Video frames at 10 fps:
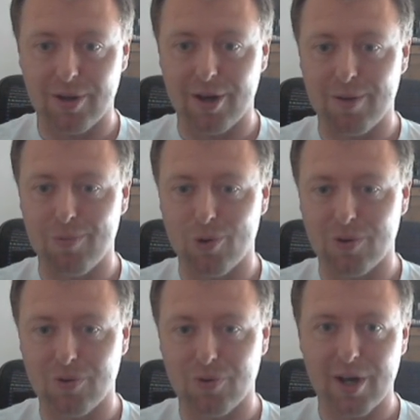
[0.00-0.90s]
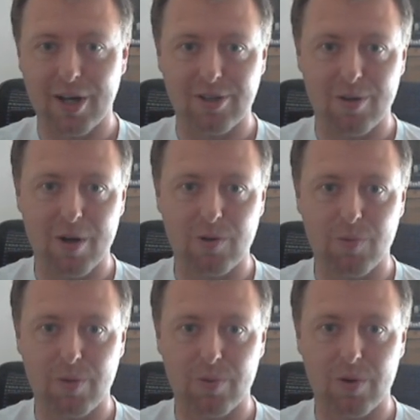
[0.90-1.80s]
uh, more than 3x the amount of
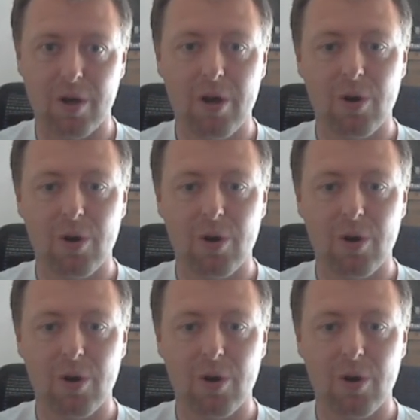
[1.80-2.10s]
people